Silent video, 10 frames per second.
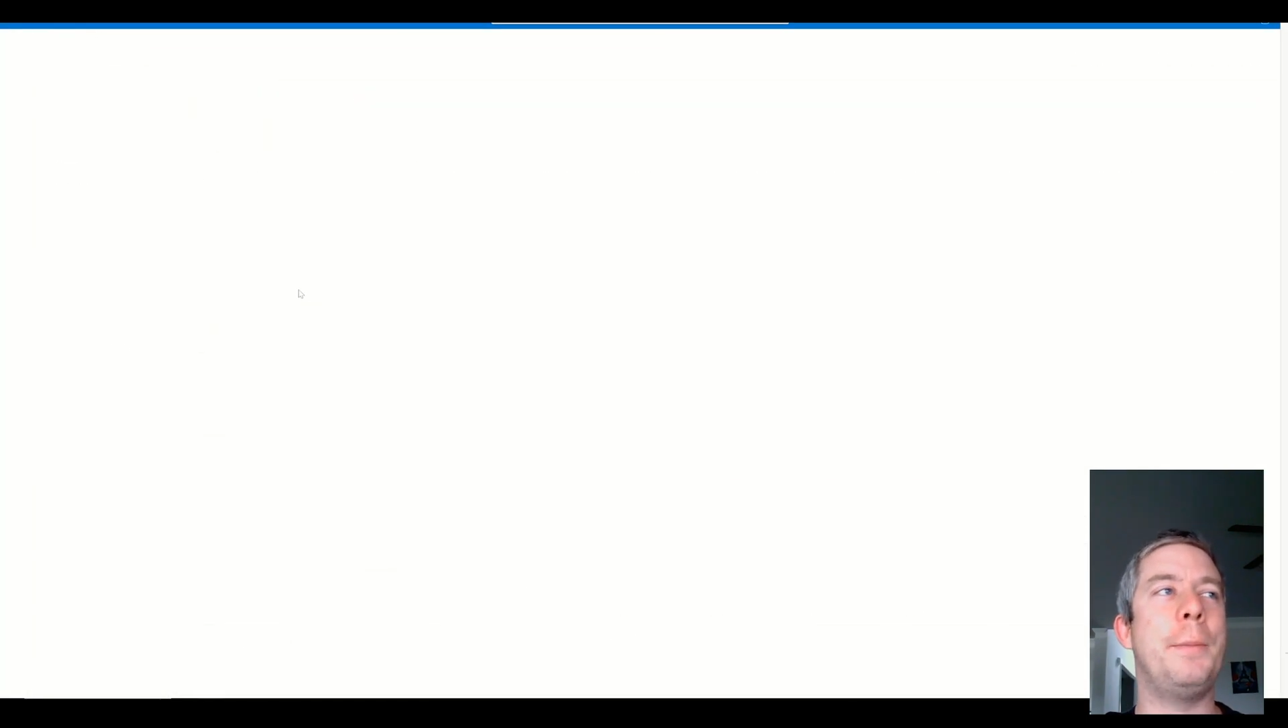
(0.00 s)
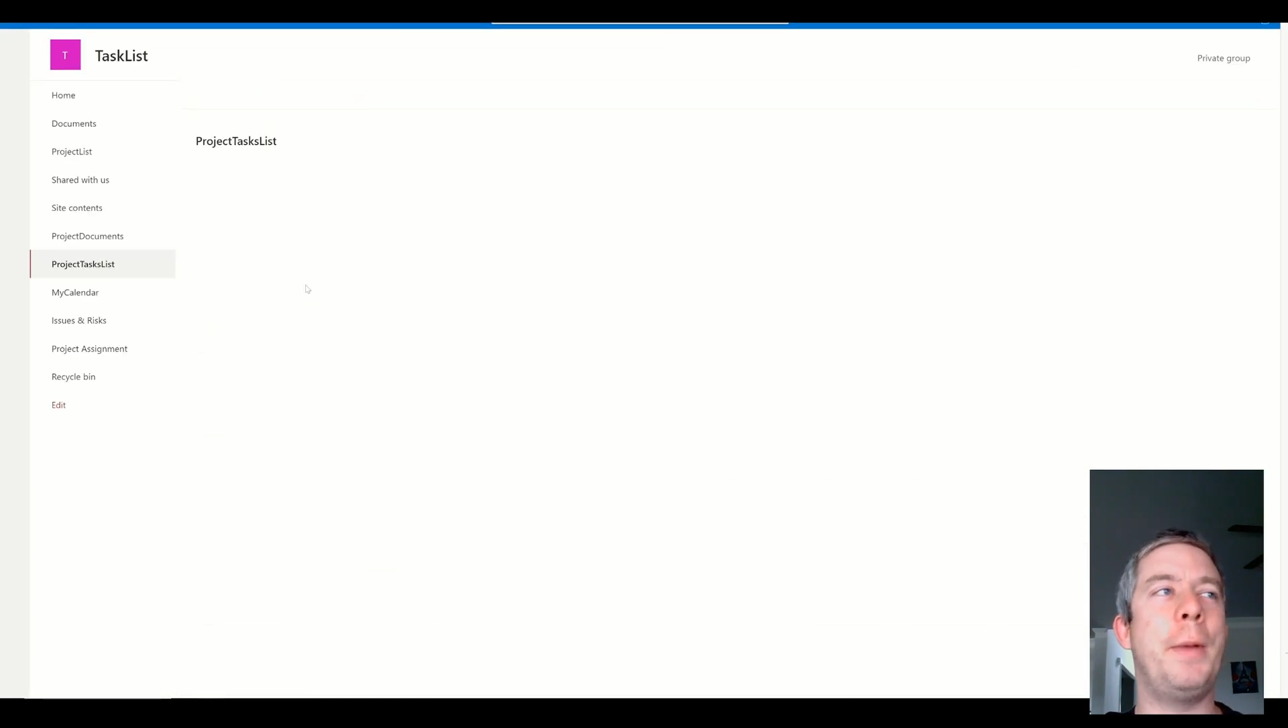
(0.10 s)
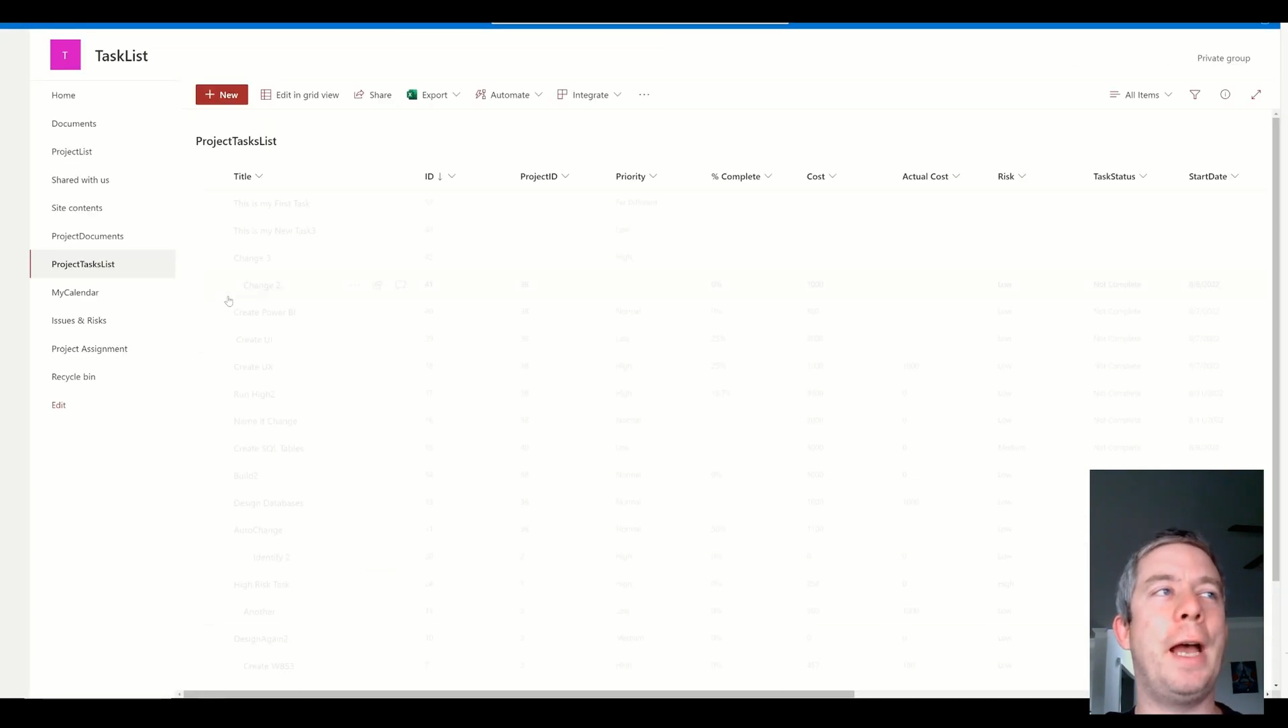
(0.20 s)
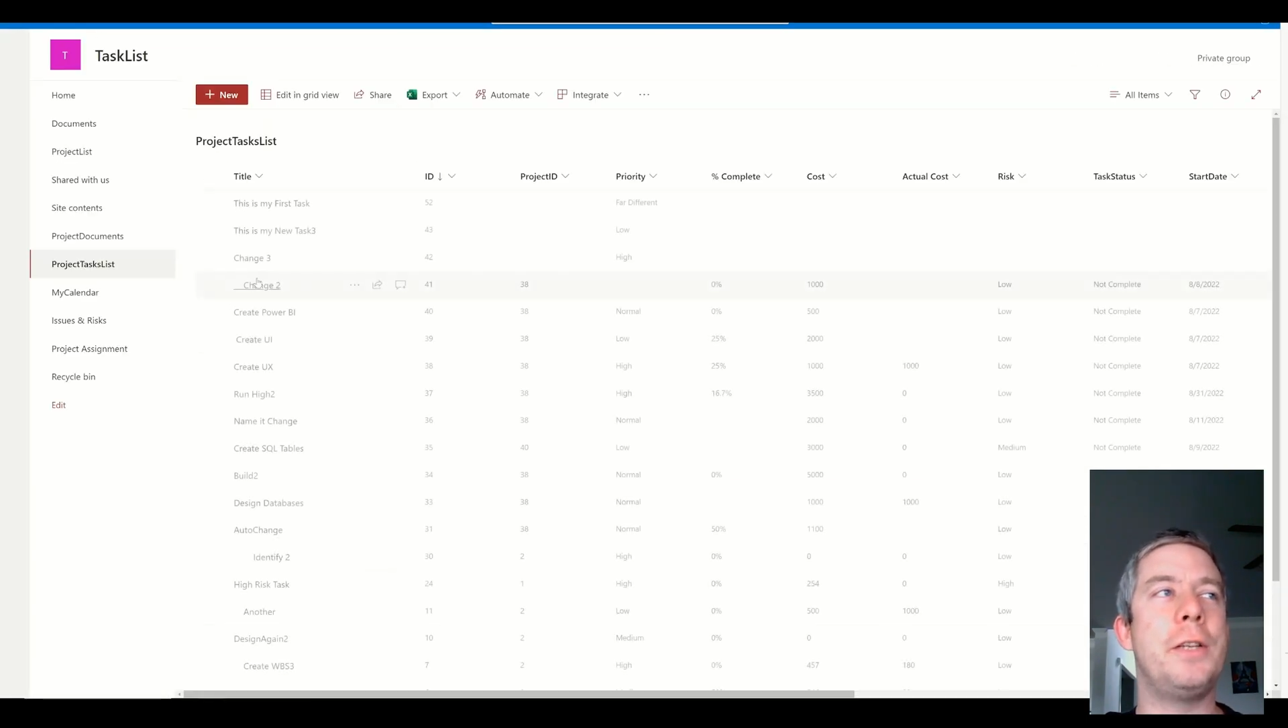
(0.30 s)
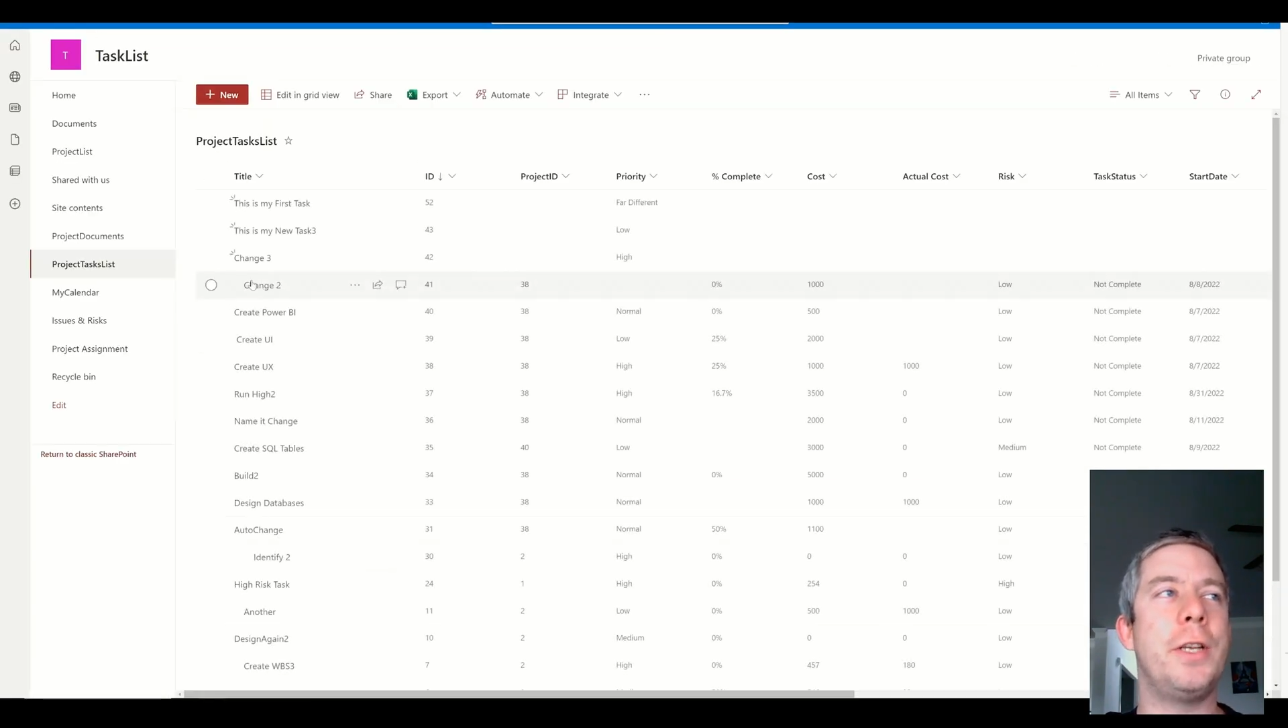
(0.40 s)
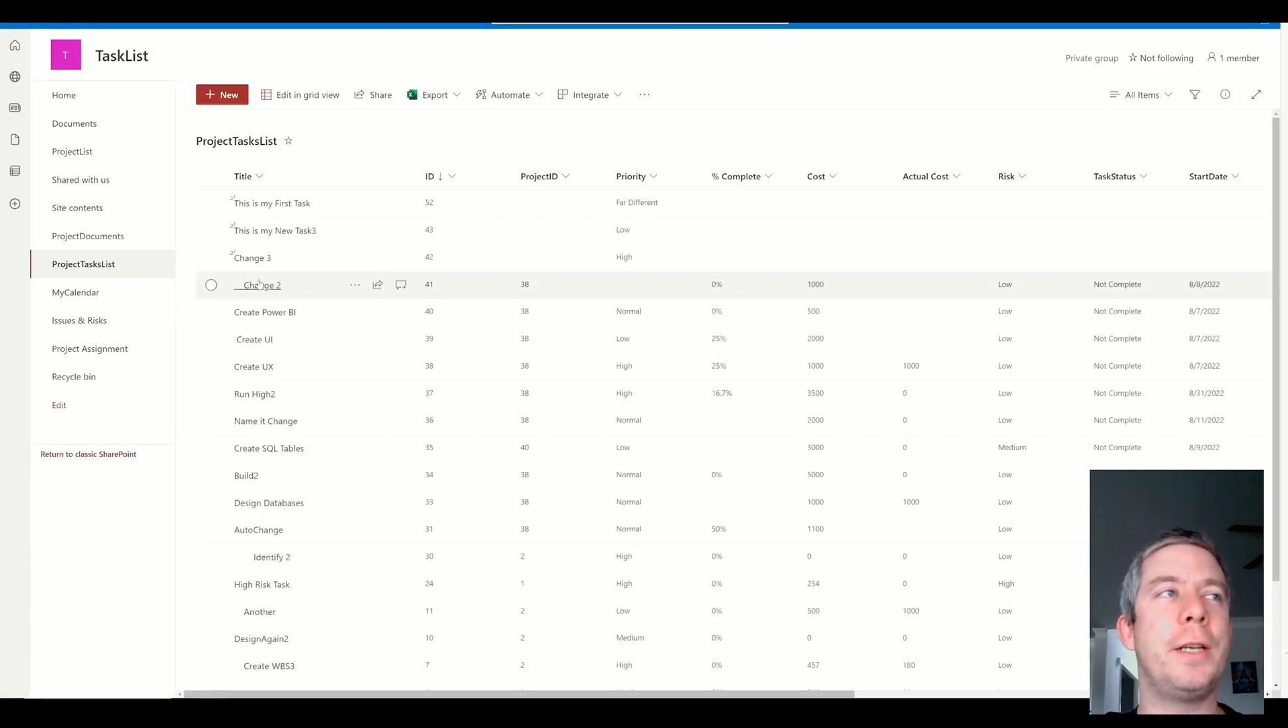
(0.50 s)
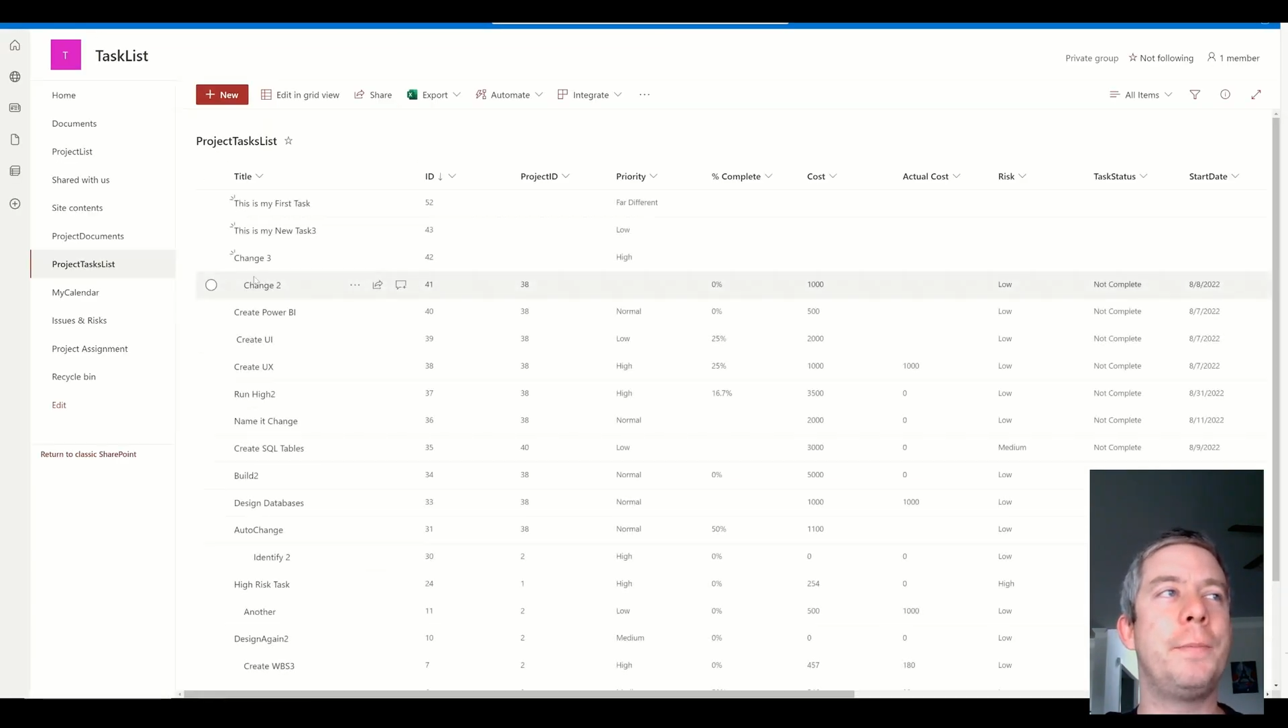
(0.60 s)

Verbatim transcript: patching.